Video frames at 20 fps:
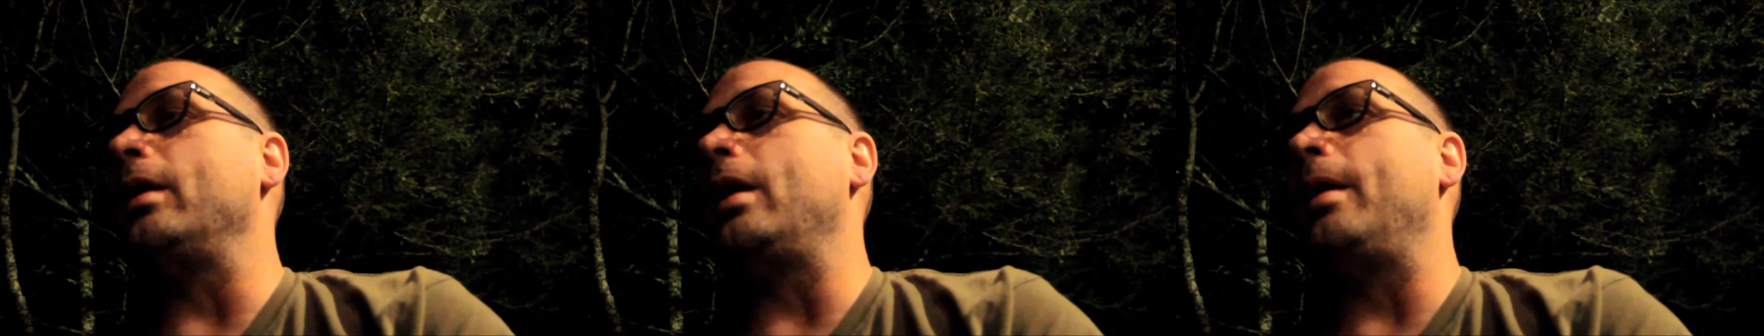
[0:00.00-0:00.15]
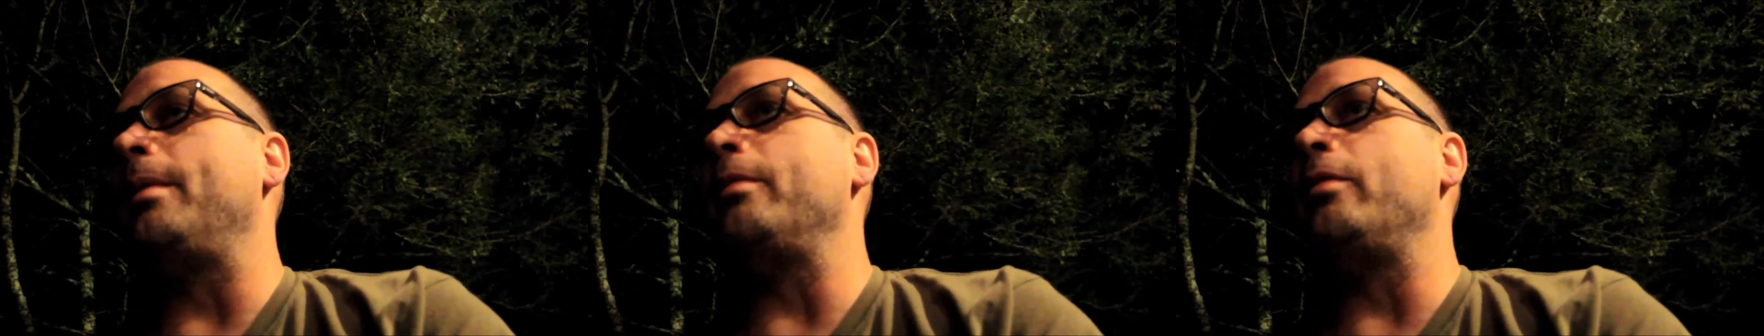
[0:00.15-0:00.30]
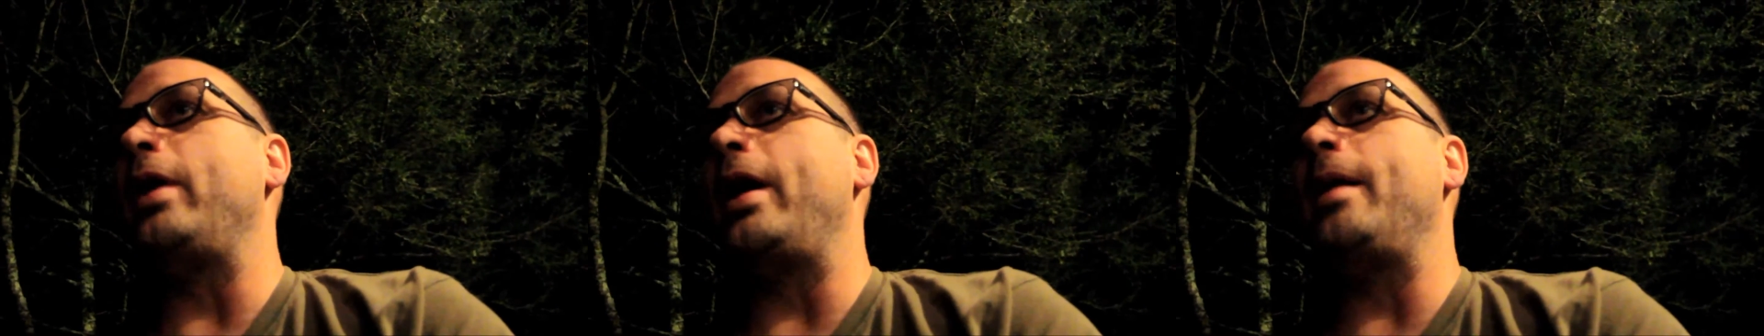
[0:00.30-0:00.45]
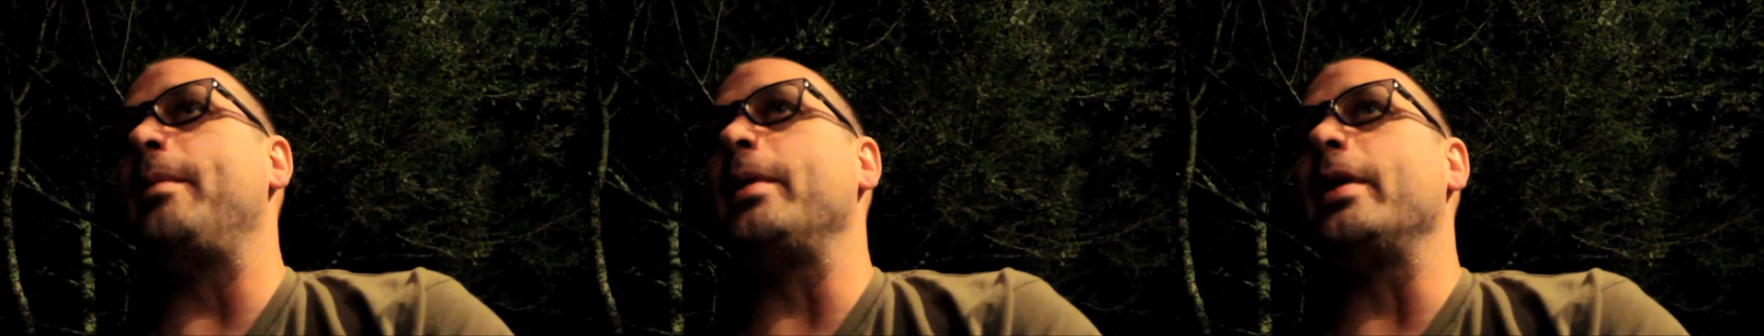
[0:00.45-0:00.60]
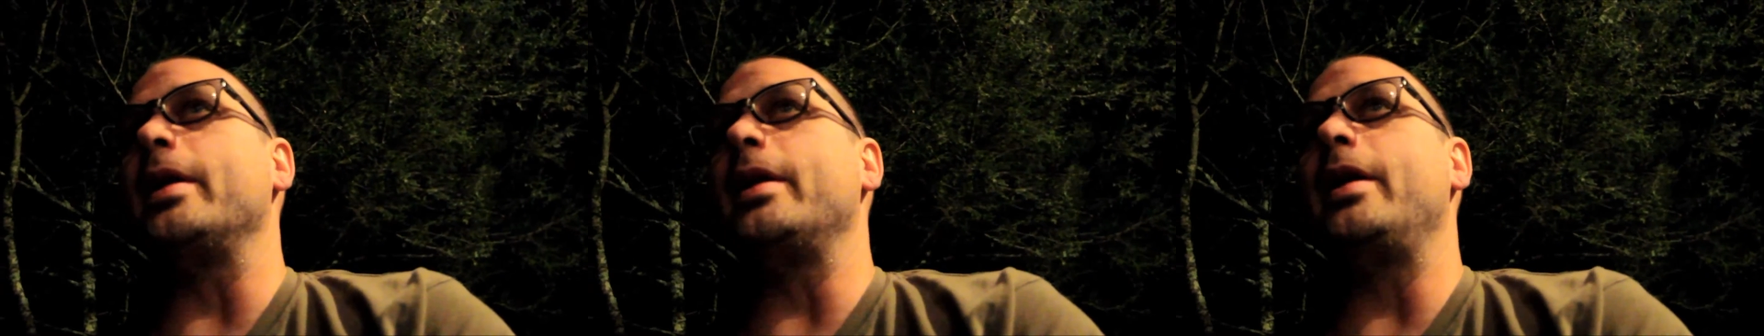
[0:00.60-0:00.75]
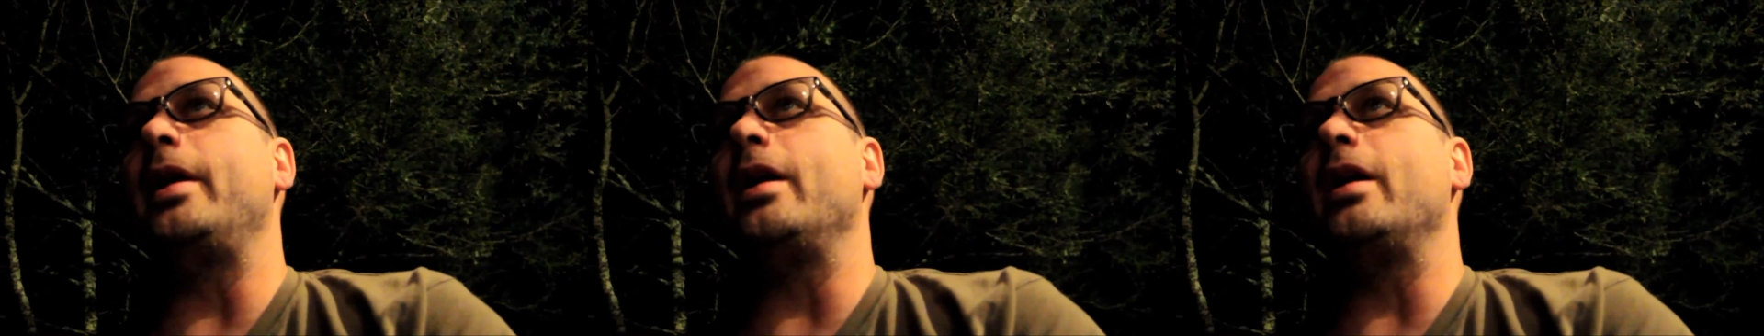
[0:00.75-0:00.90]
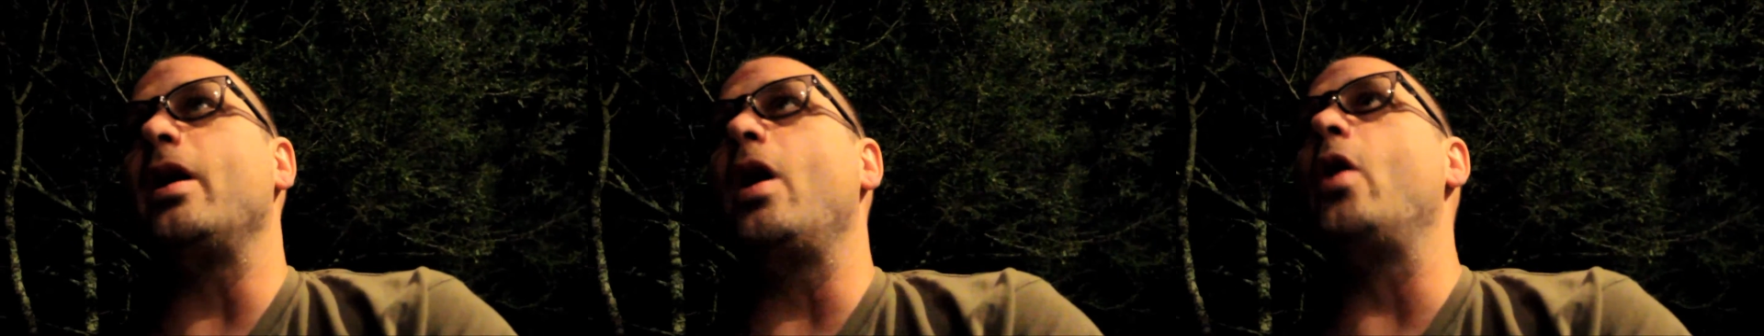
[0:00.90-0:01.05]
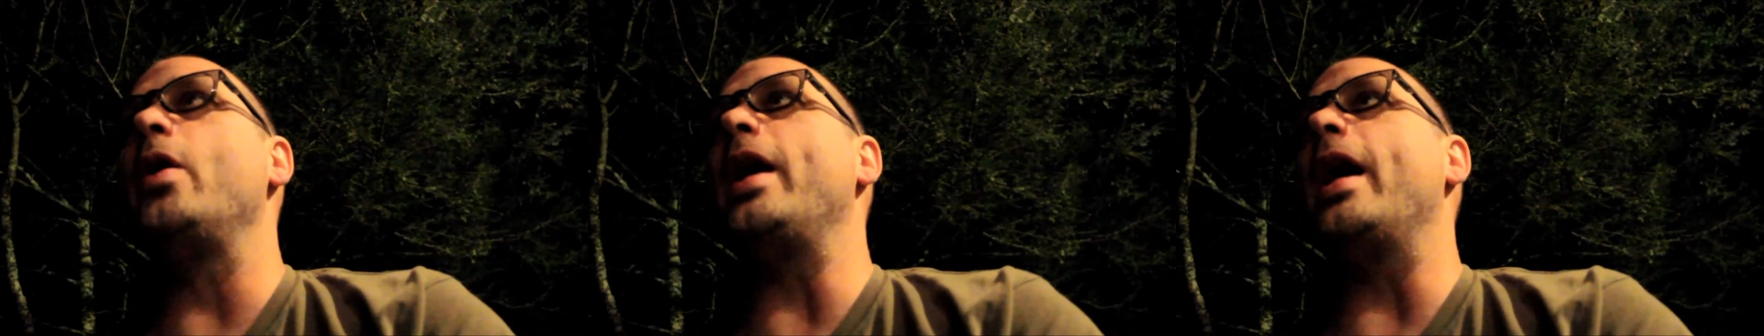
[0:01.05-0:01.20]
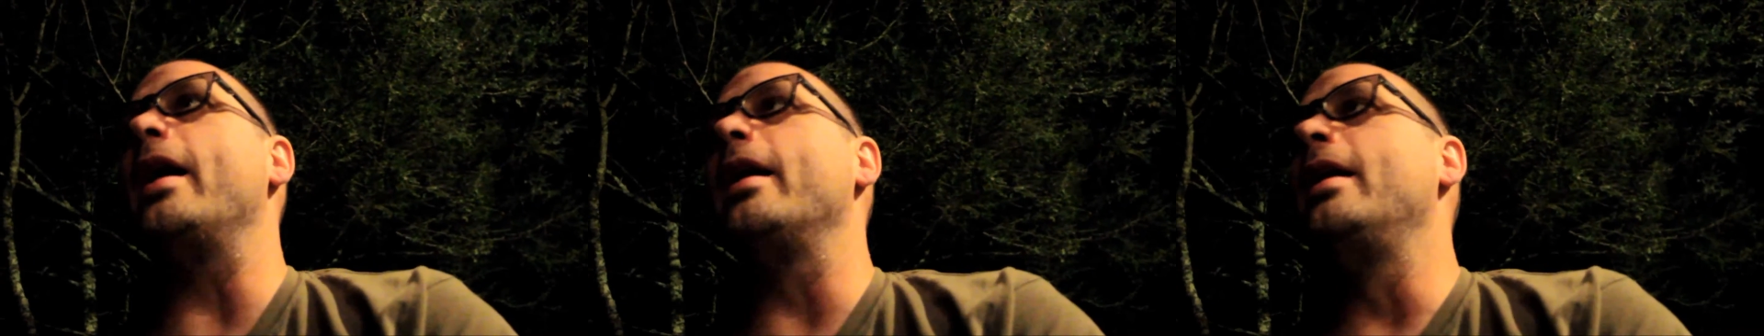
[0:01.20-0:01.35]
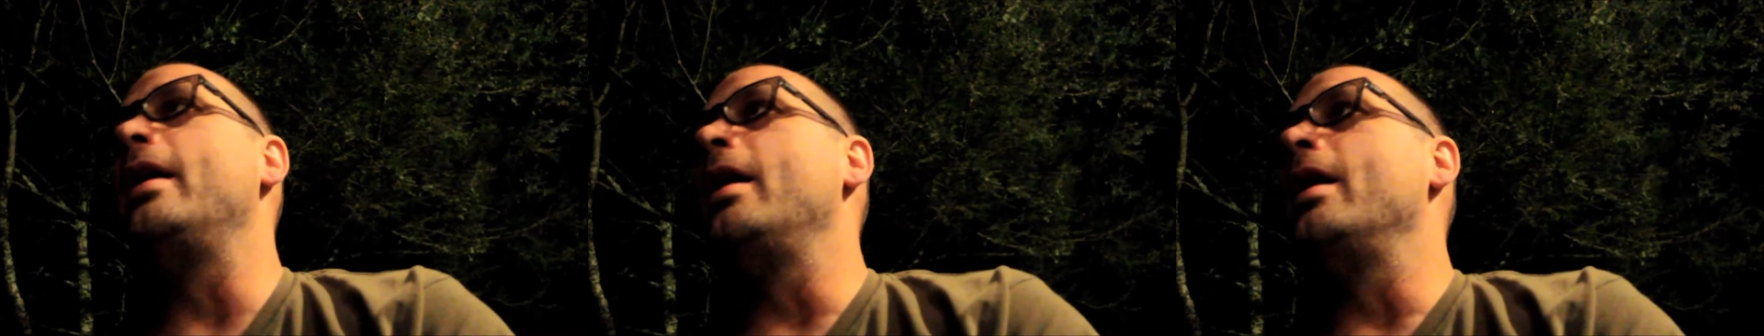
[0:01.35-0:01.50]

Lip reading: I'm rambling here. Oh yeah,